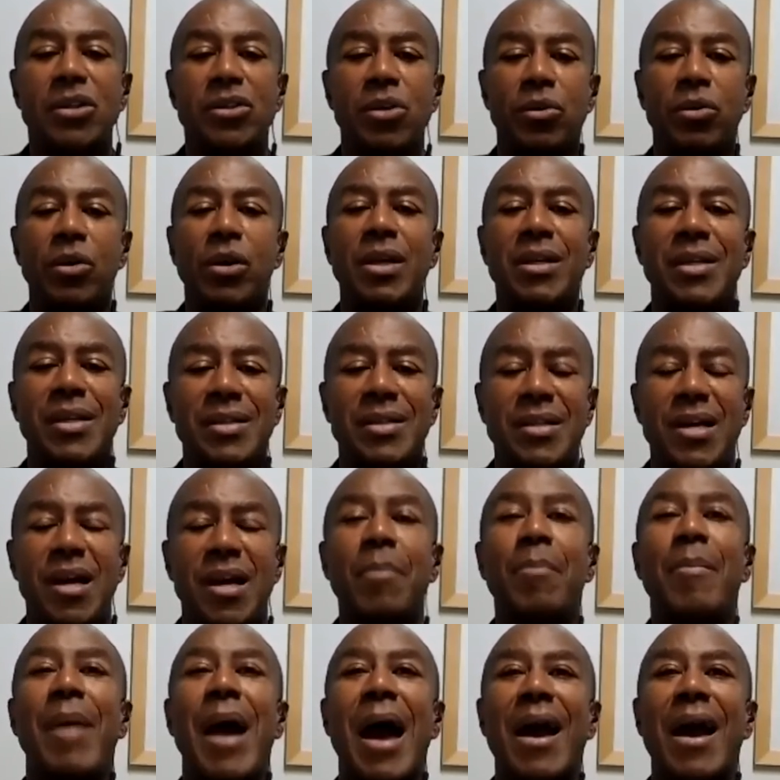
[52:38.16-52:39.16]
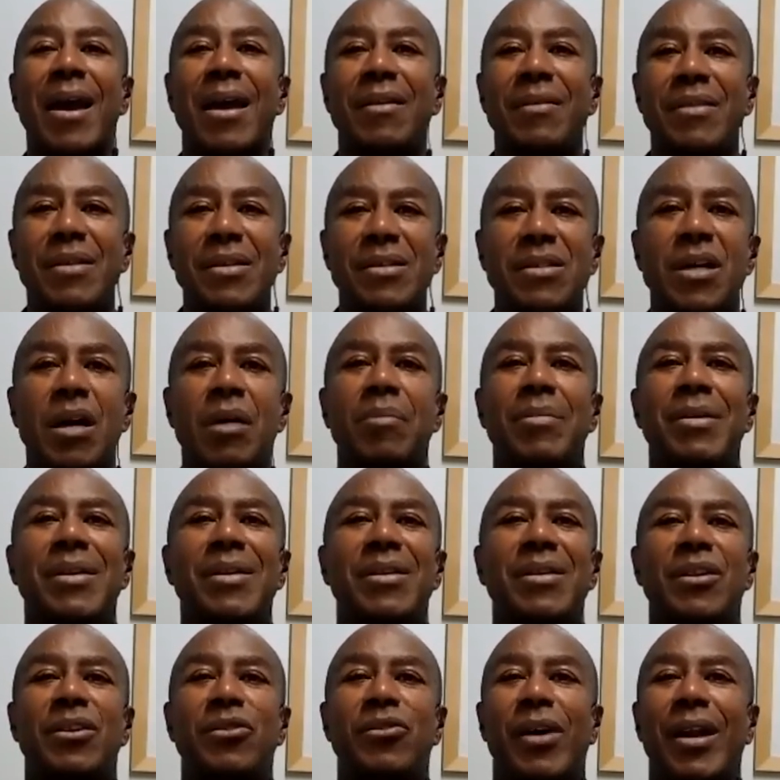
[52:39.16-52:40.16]
So you can just come back and just come to
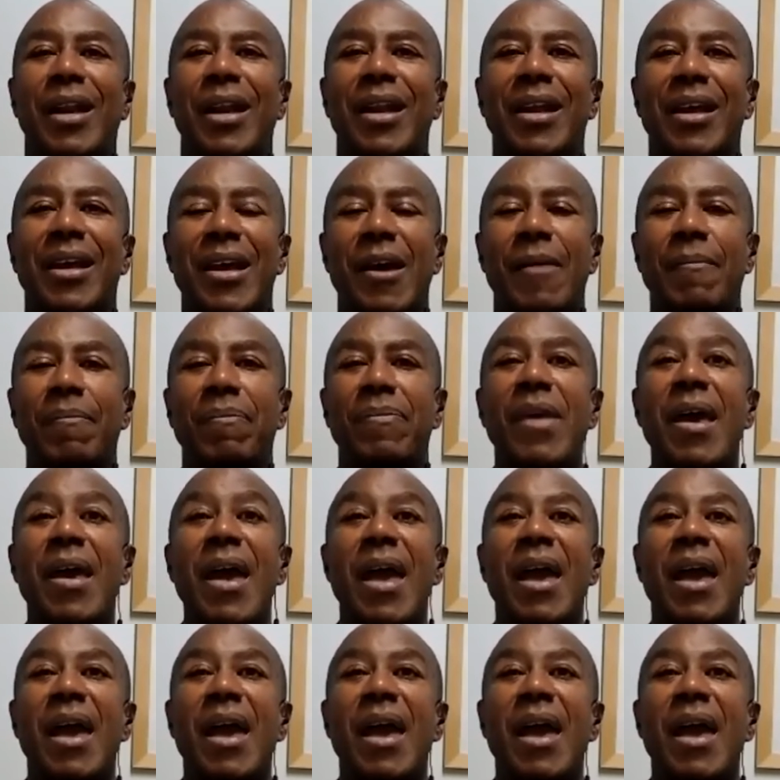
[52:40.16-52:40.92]
the training again.